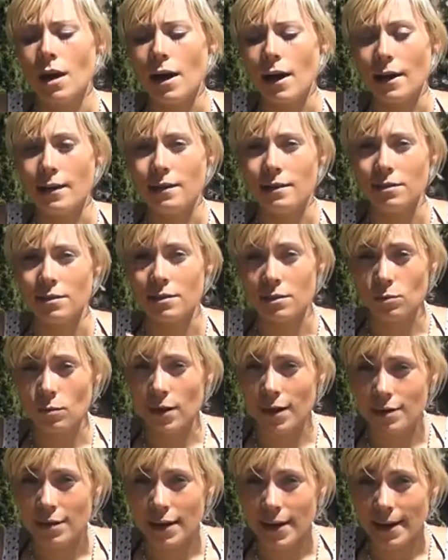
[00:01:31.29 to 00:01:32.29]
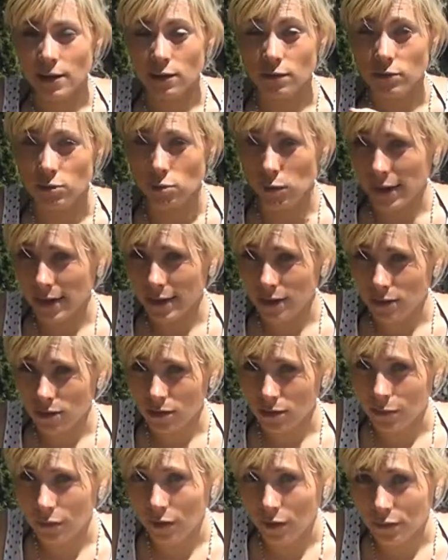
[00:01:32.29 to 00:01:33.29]
And this wine's aged for
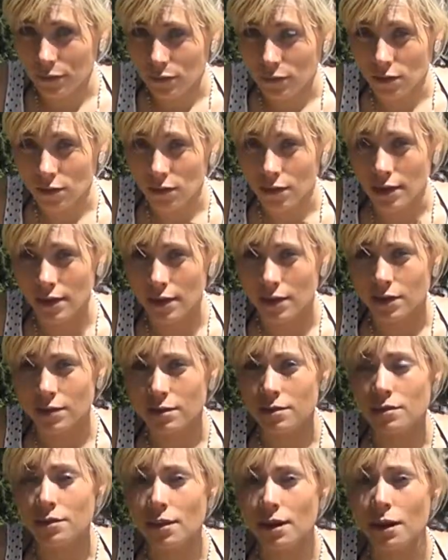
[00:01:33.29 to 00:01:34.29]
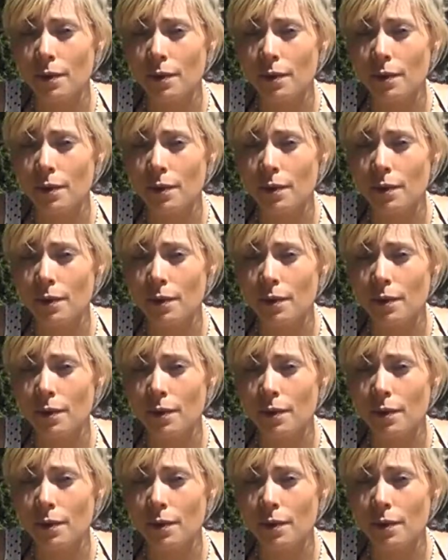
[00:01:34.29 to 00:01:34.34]
22 months on the lees.